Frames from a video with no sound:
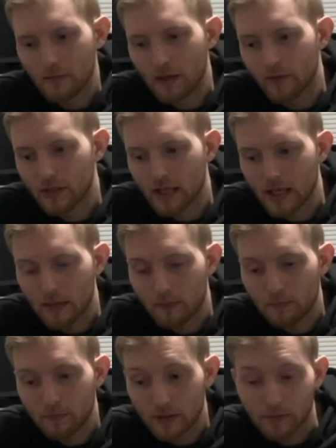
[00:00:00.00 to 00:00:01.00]
maybe
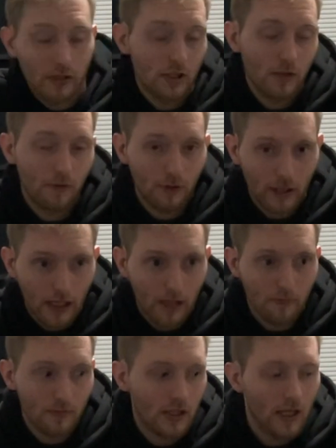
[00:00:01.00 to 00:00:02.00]
1080, especially for
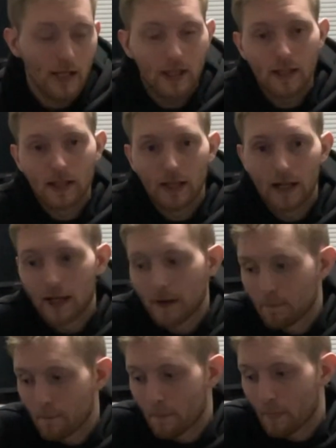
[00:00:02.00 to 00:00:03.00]
games
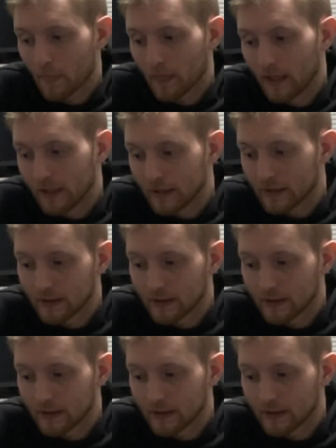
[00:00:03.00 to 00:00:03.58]
like